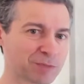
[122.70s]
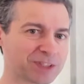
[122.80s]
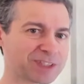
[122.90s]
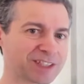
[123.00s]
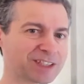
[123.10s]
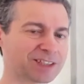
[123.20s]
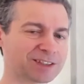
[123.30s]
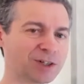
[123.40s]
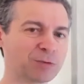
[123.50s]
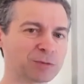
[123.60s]

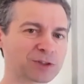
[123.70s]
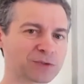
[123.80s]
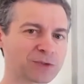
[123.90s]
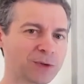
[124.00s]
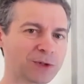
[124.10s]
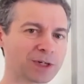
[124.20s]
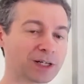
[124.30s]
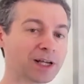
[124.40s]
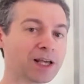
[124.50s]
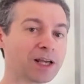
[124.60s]
particular, homework 4,
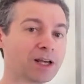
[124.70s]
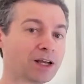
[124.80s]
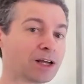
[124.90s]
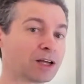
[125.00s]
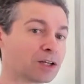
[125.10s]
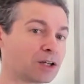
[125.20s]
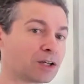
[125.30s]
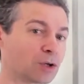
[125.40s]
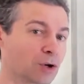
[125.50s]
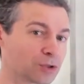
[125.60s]

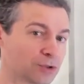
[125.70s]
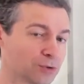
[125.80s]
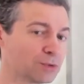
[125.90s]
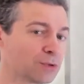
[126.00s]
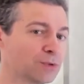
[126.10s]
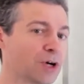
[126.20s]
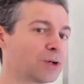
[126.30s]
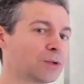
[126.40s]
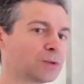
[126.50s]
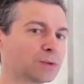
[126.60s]
you
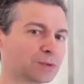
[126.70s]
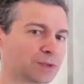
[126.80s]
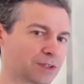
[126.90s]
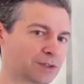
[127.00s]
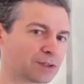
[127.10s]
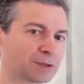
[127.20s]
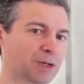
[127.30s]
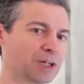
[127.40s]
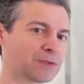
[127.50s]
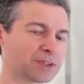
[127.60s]
know that there are
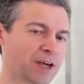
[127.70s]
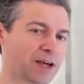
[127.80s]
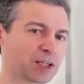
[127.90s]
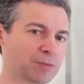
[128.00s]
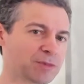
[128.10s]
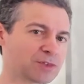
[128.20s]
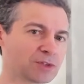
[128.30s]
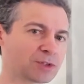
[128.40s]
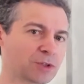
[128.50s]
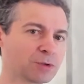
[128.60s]
relevant documents in
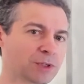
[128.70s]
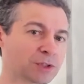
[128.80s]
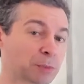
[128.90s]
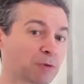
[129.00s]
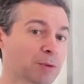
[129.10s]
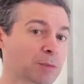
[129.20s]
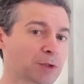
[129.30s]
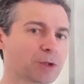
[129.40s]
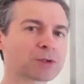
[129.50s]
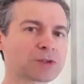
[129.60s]
the QRELs, but remember,
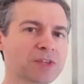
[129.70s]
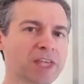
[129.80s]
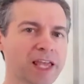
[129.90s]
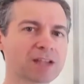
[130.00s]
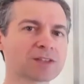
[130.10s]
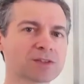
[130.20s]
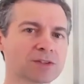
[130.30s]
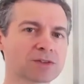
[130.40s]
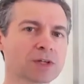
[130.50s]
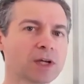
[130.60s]
those are the
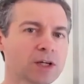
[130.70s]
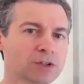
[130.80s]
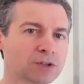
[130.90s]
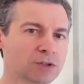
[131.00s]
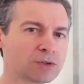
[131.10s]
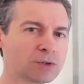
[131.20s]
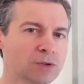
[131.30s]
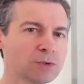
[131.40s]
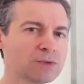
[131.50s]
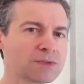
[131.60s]
answers. To
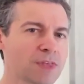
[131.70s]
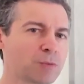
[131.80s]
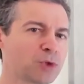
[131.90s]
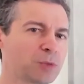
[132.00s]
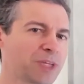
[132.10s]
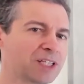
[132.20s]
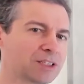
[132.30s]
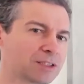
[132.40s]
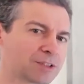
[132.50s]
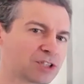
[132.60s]
use them would be
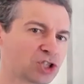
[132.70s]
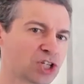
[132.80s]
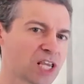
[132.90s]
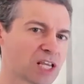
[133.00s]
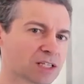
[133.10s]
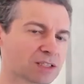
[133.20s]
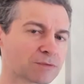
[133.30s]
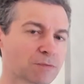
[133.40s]
to cheat.